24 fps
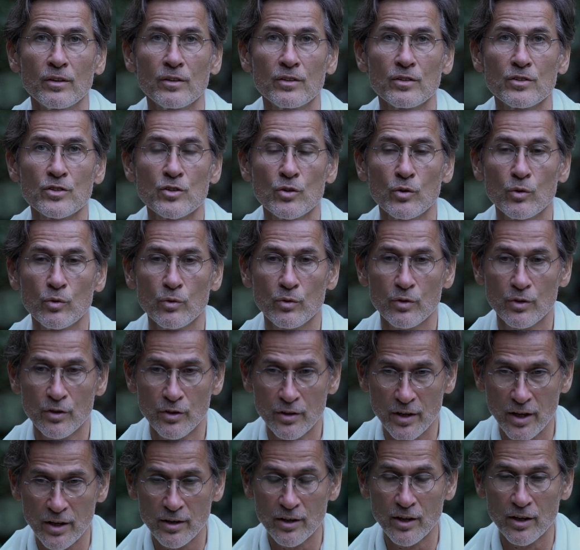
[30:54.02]
So
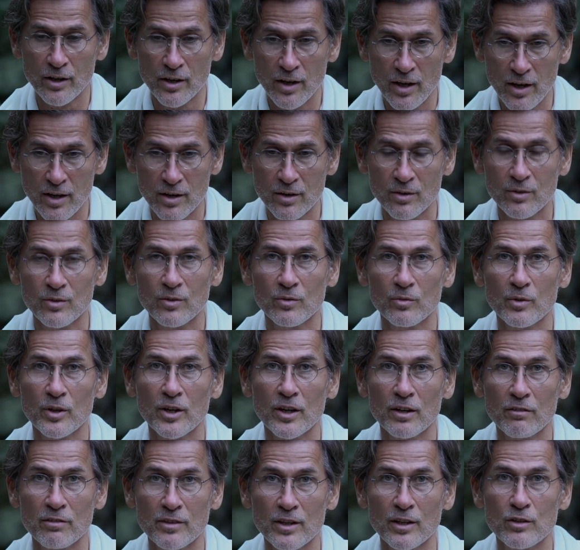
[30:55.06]
then again, we
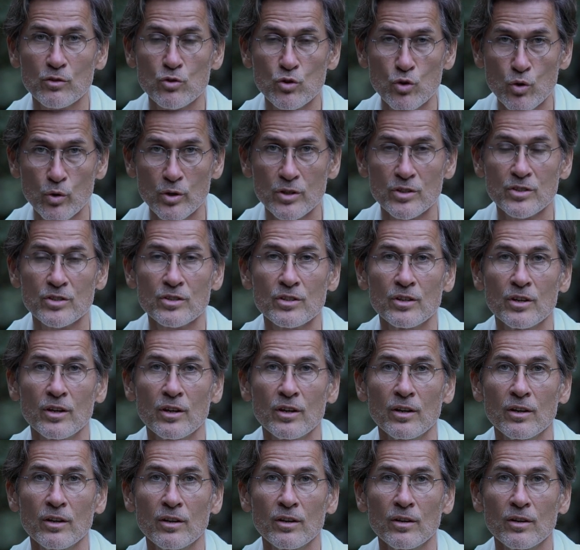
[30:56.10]
have that choice.
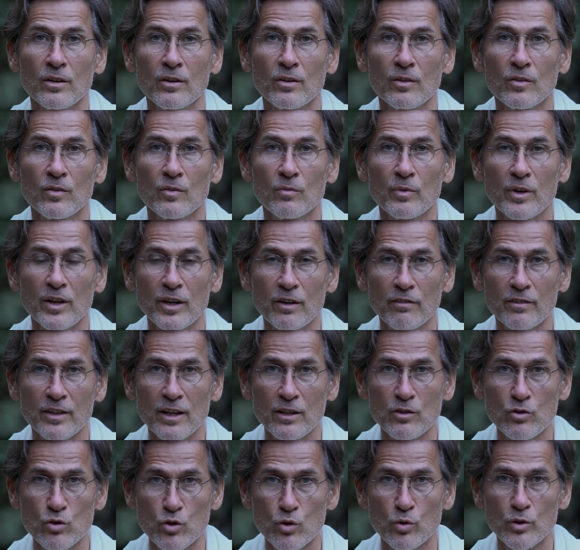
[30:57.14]
We have
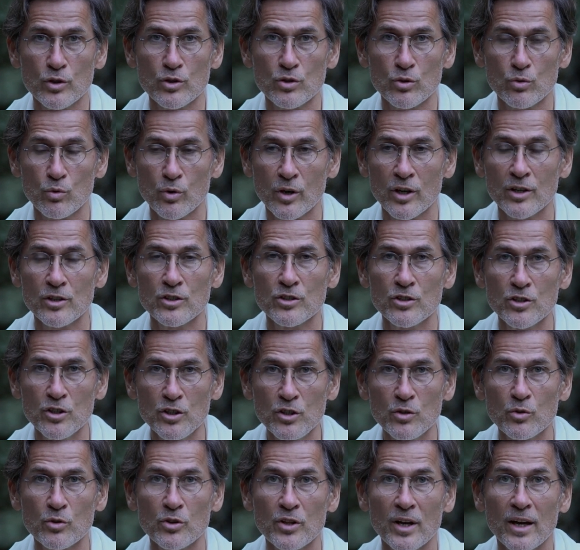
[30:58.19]
that choice to
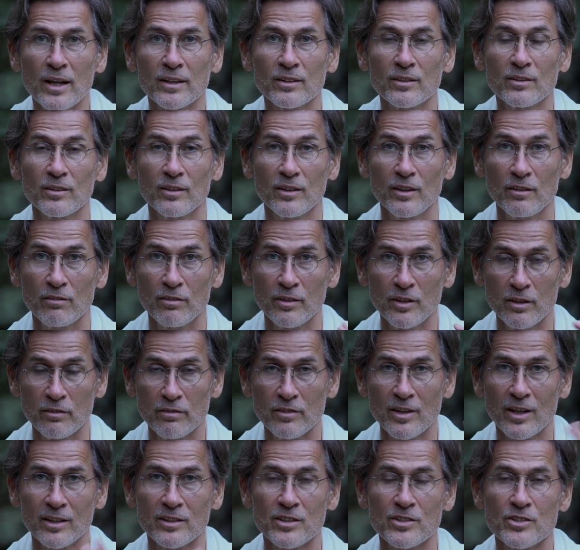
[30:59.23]
continue that, even if
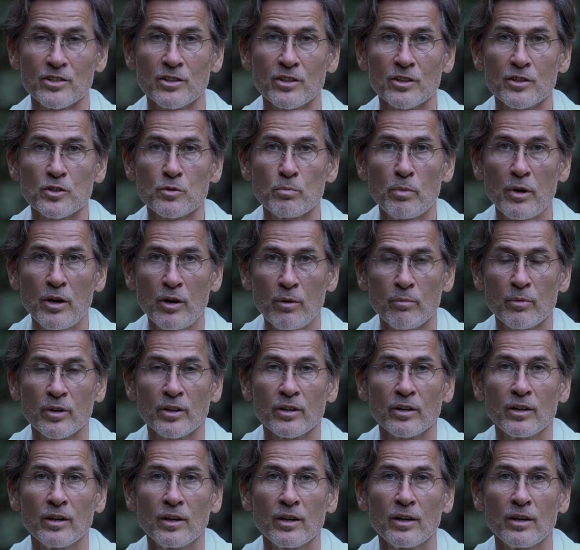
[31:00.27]
that is an experiment,